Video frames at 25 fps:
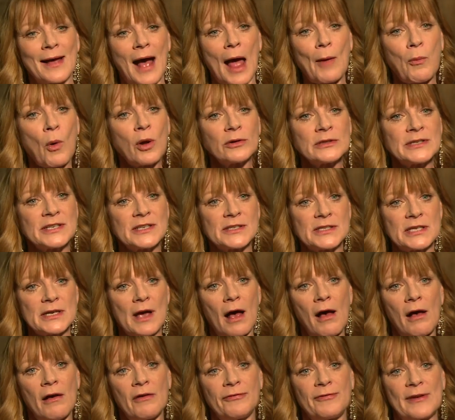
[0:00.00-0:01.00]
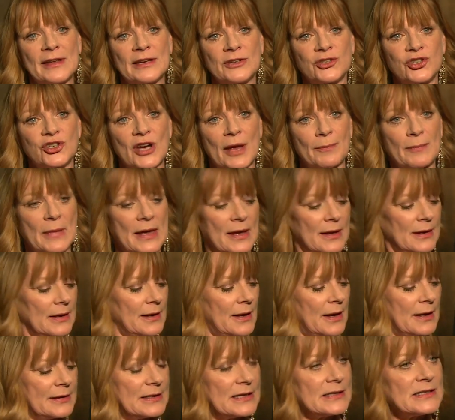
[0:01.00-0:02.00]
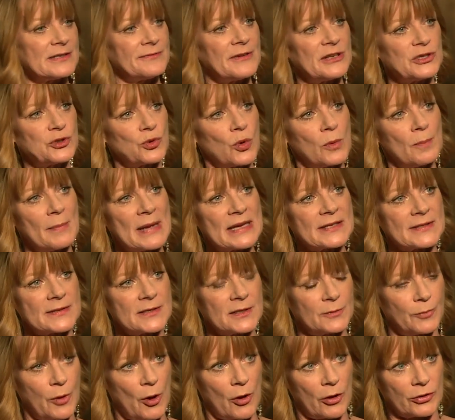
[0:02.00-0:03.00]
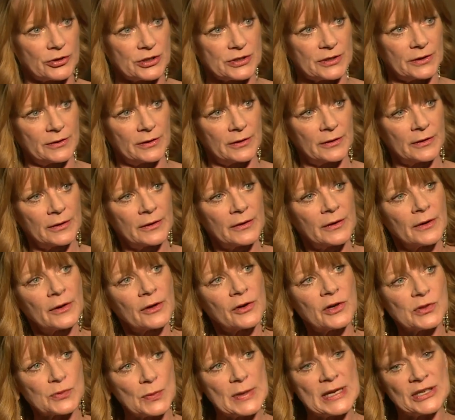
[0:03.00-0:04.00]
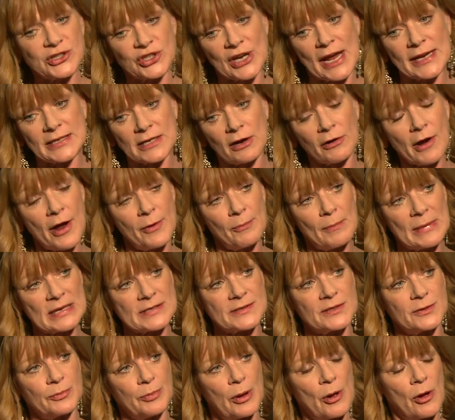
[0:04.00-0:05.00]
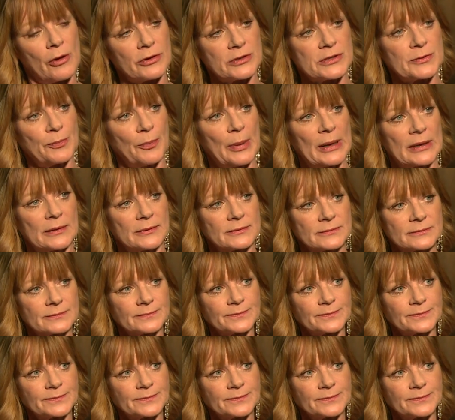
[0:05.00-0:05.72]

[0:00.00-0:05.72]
I wanted to half inch um, an individual mustard pot, because we each get our own mustard pot, but